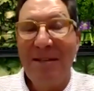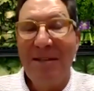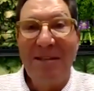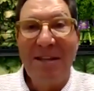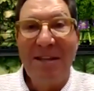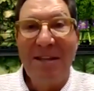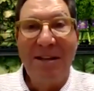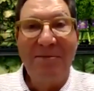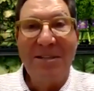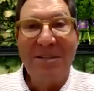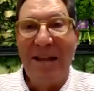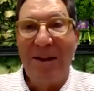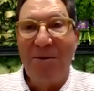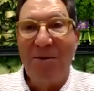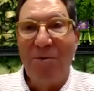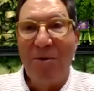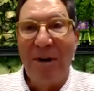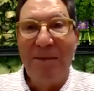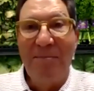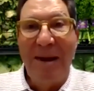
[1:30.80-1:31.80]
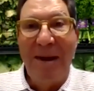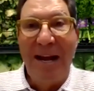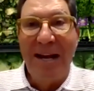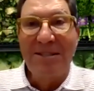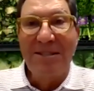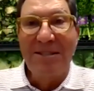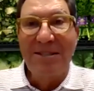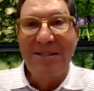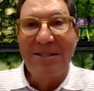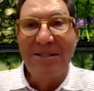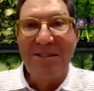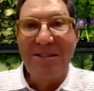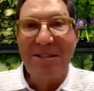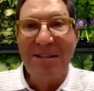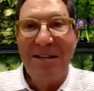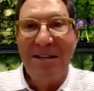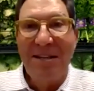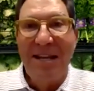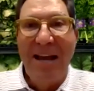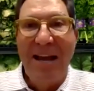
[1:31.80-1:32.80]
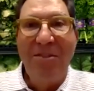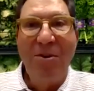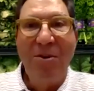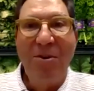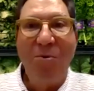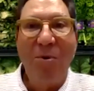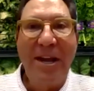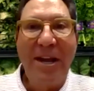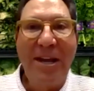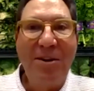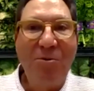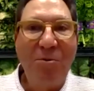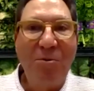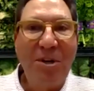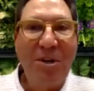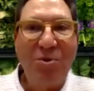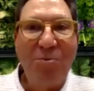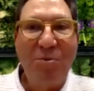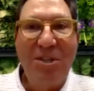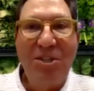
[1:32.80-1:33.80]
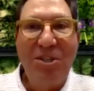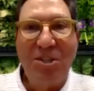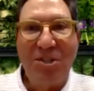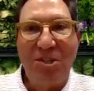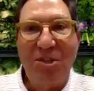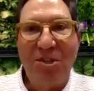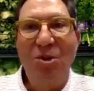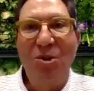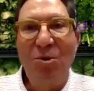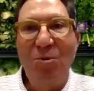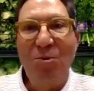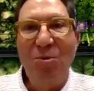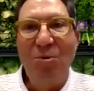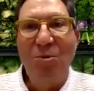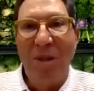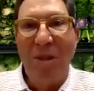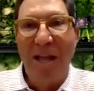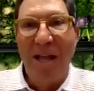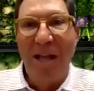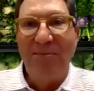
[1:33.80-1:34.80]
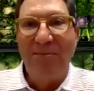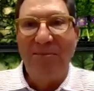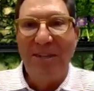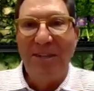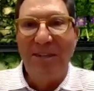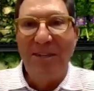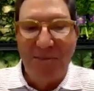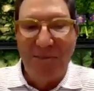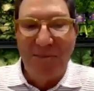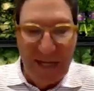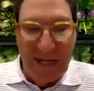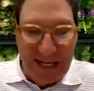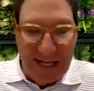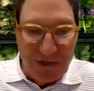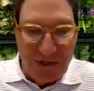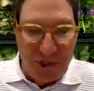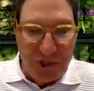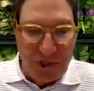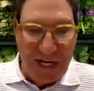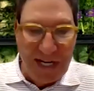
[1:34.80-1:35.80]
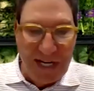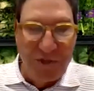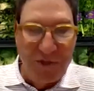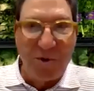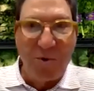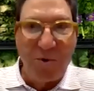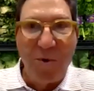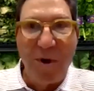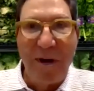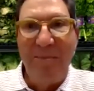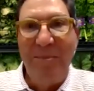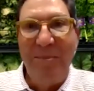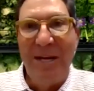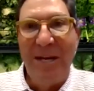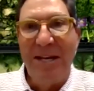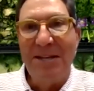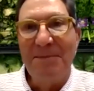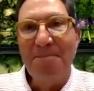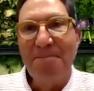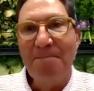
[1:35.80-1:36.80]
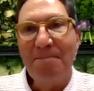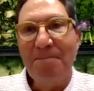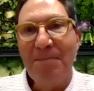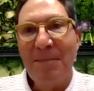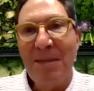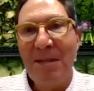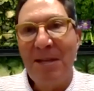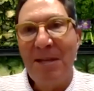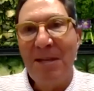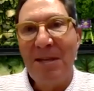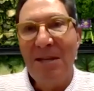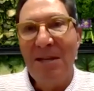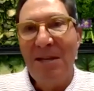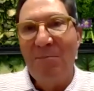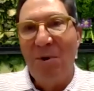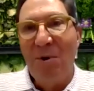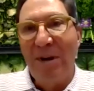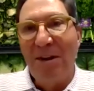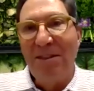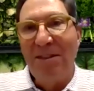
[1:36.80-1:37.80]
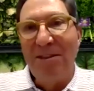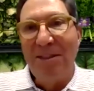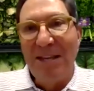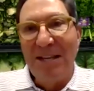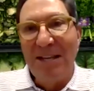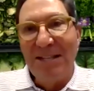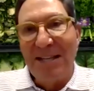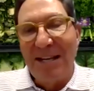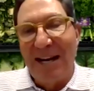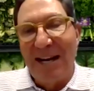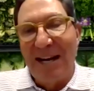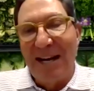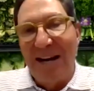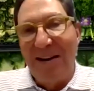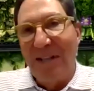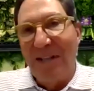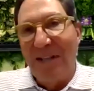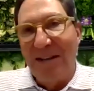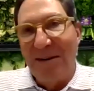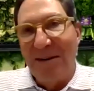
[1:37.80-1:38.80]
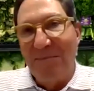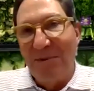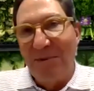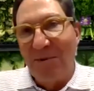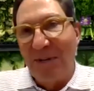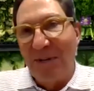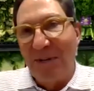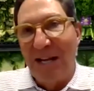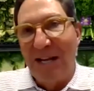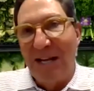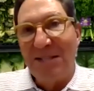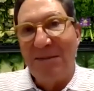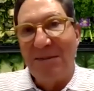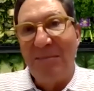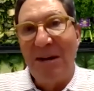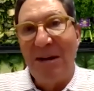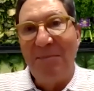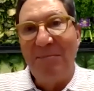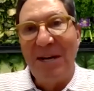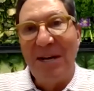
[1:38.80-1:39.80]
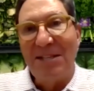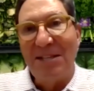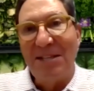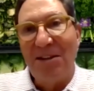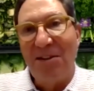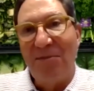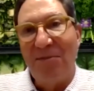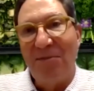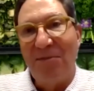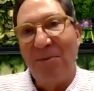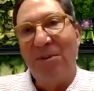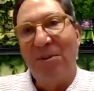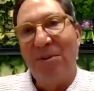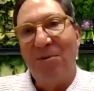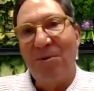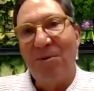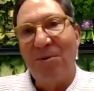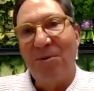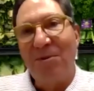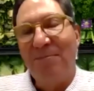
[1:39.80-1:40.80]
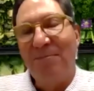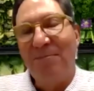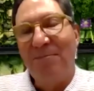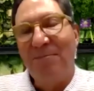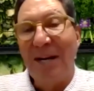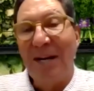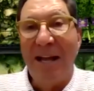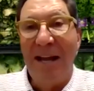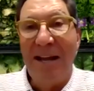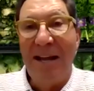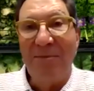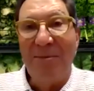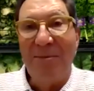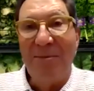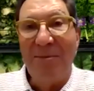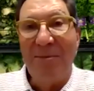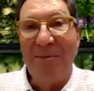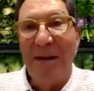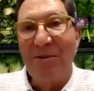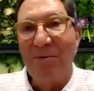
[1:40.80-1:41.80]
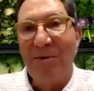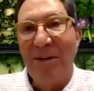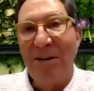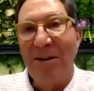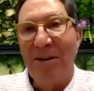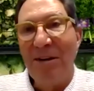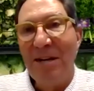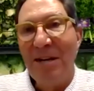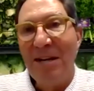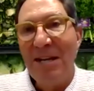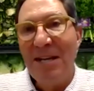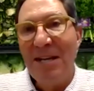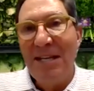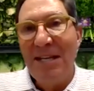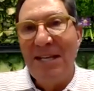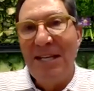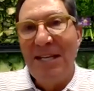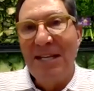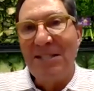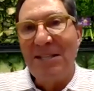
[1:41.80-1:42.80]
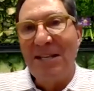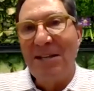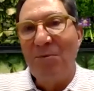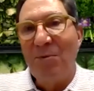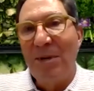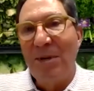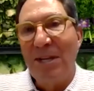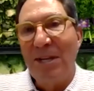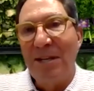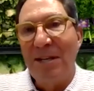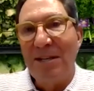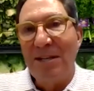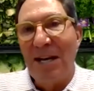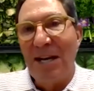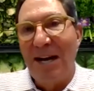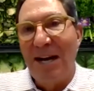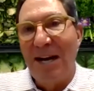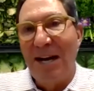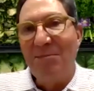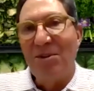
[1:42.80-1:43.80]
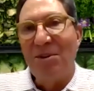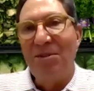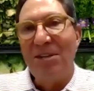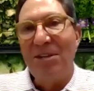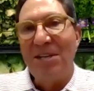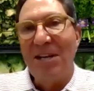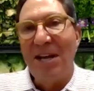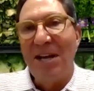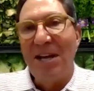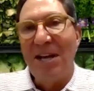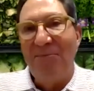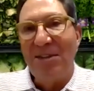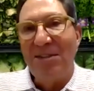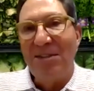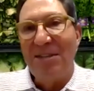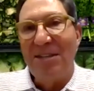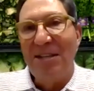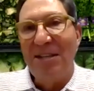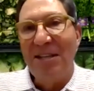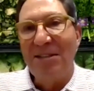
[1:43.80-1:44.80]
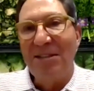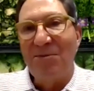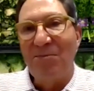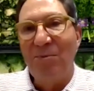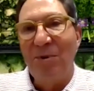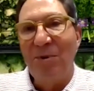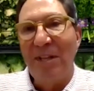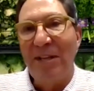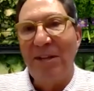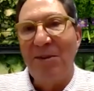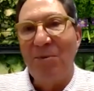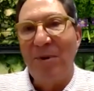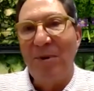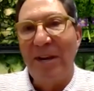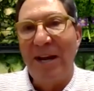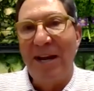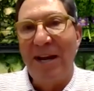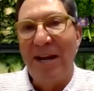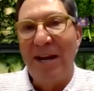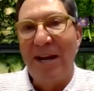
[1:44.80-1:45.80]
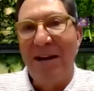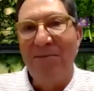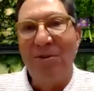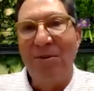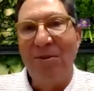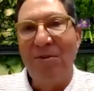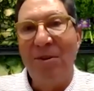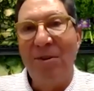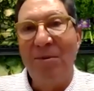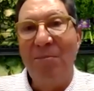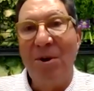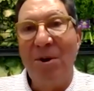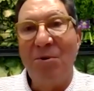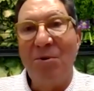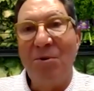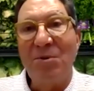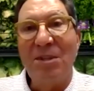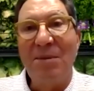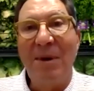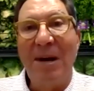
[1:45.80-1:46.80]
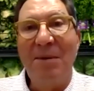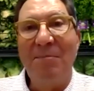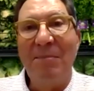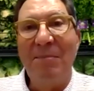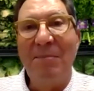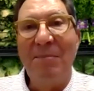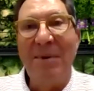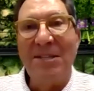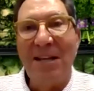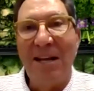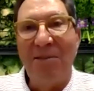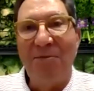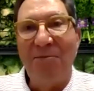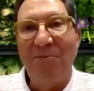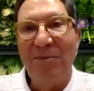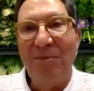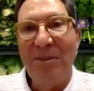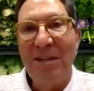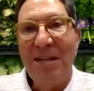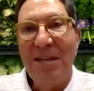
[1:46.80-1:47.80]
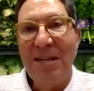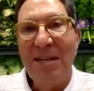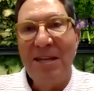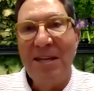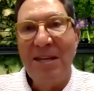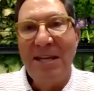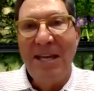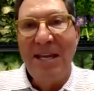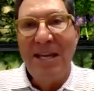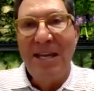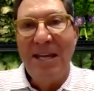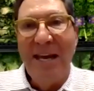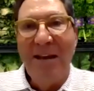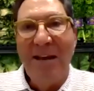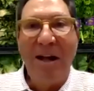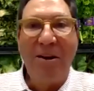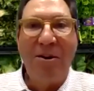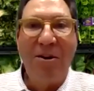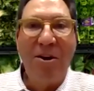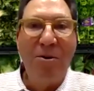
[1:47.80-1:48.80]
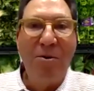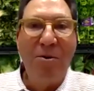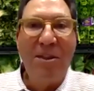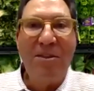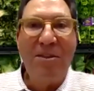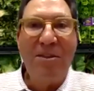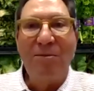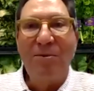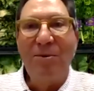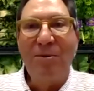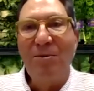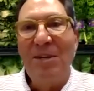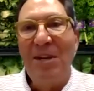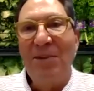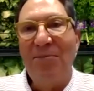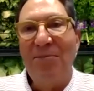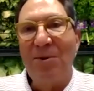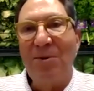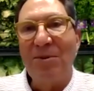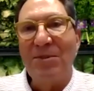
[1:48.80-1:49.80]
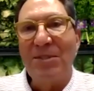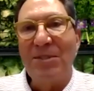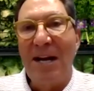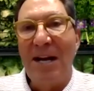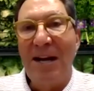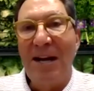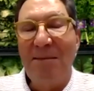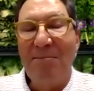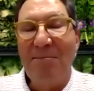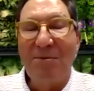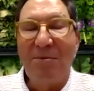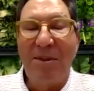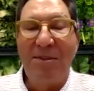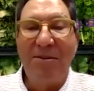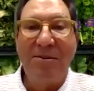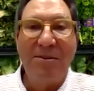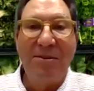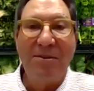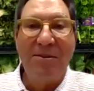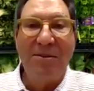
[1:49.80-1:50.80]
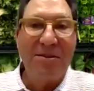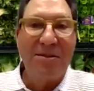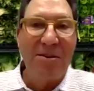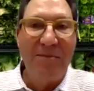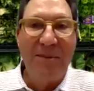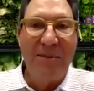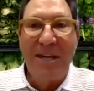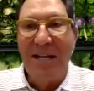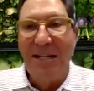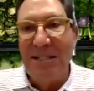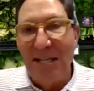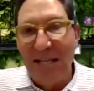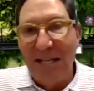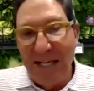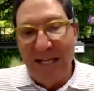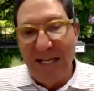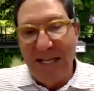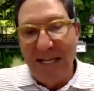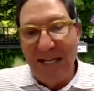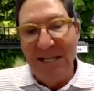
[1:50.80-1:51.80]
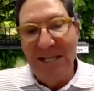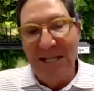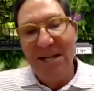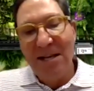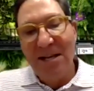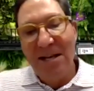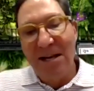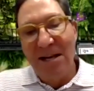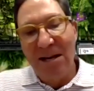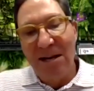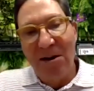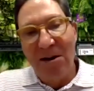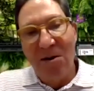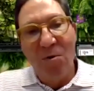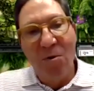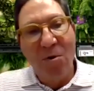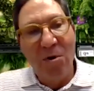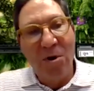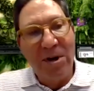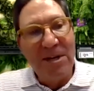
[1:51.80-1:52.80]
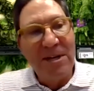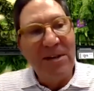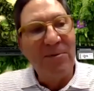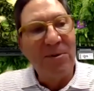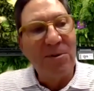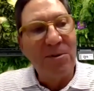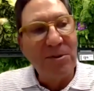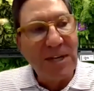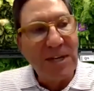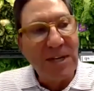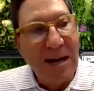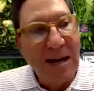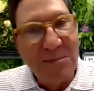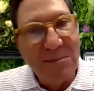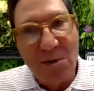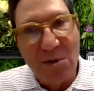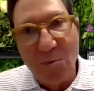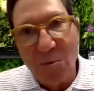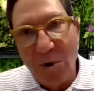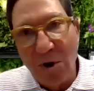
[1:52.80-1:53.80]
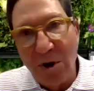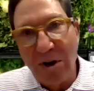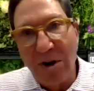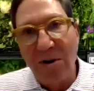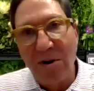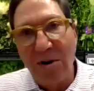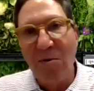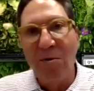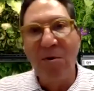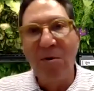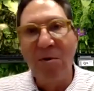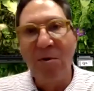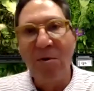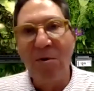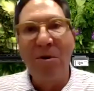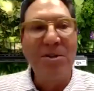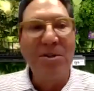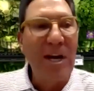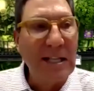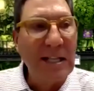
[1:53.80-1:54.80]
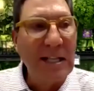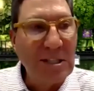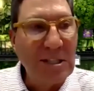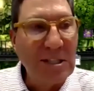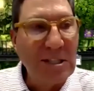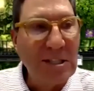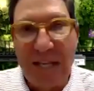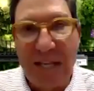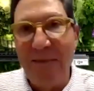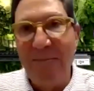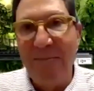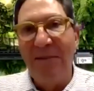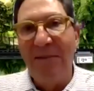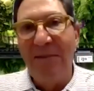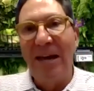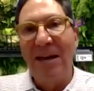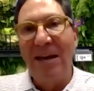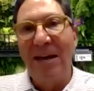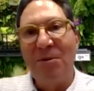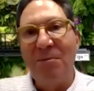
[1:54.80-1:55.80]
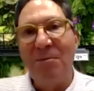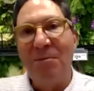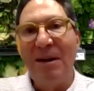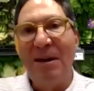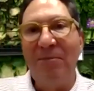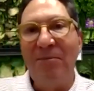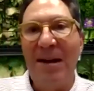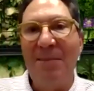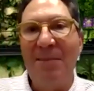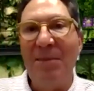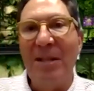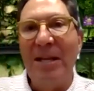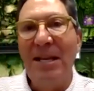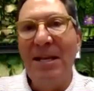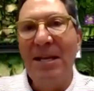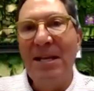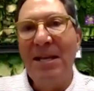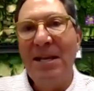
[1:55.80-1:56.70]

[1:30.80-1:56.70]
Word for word: None of us like wearing masks. And the way in which we just do life has, has changed quite a bit. But one of the things that I've really come to realize about myself over the course of my life and my career, it's that when times are the toughest, it's really when I've learned the most about myself. And while going through difficult times, whether it's COVID 19 uh, or difficult times at work or challenges that I may have had with my family,